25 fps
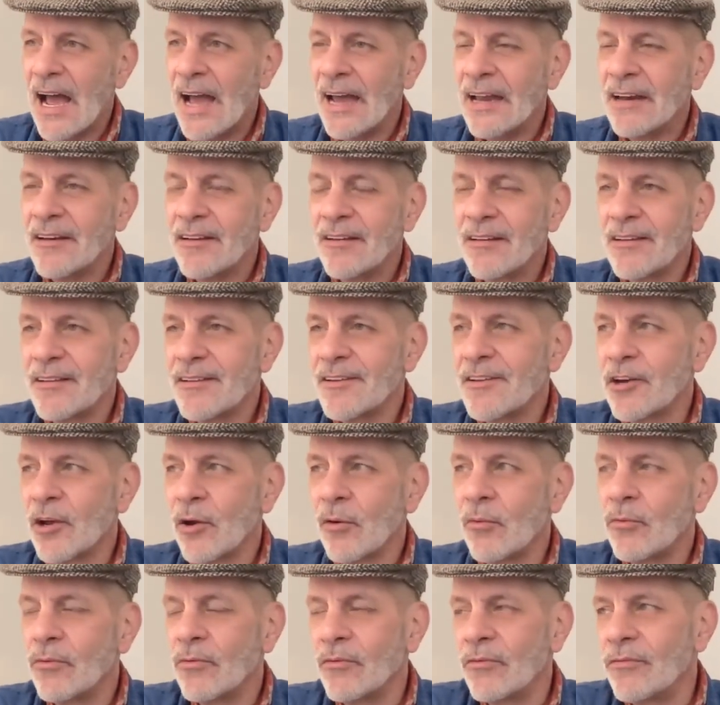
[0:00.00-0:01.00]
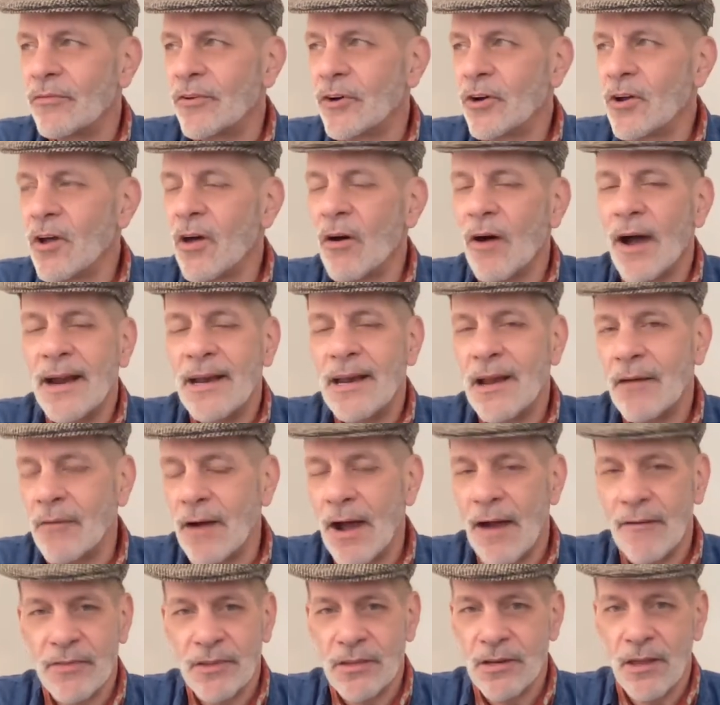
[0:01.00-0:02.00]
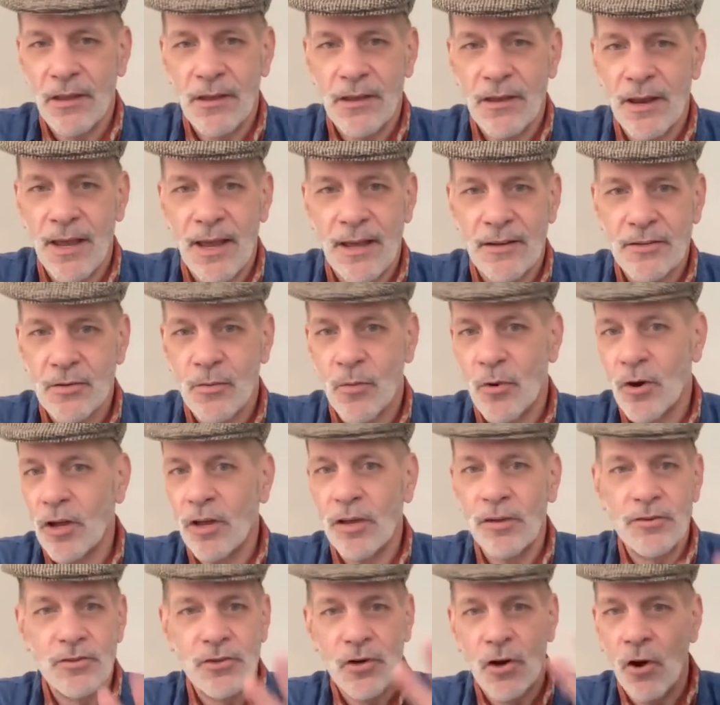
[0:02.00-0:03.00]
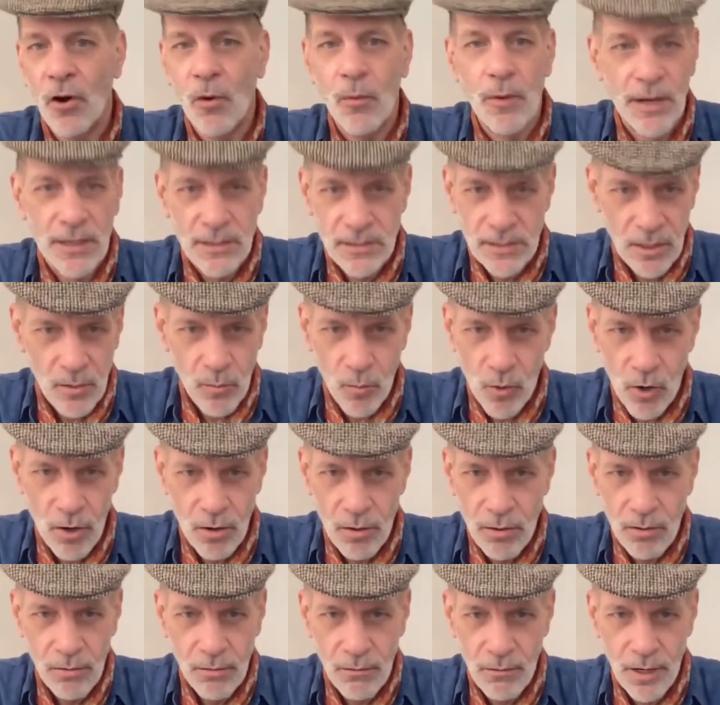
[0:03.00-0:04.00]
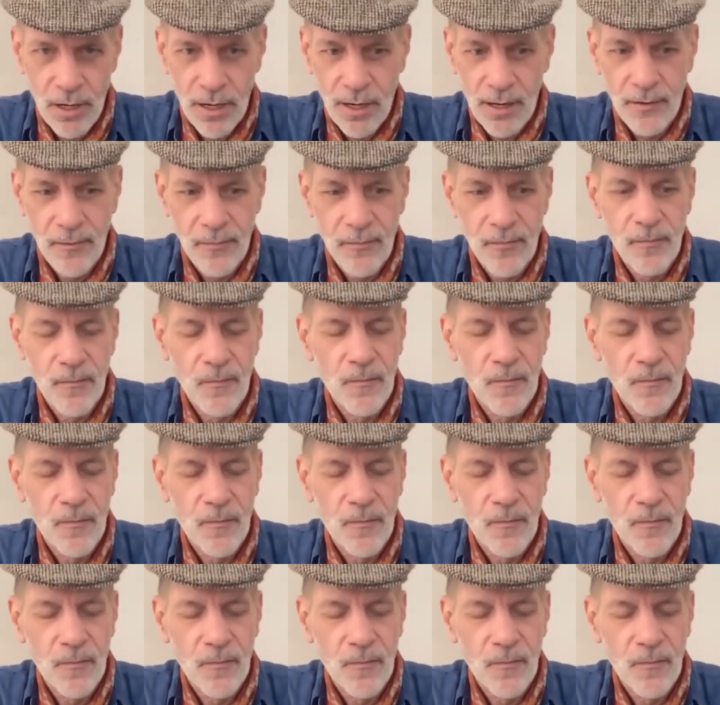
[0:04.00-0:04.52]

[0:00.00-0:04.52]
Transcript: And, you know, Virgo, I never have to tell you to get to work because you're always at work, right?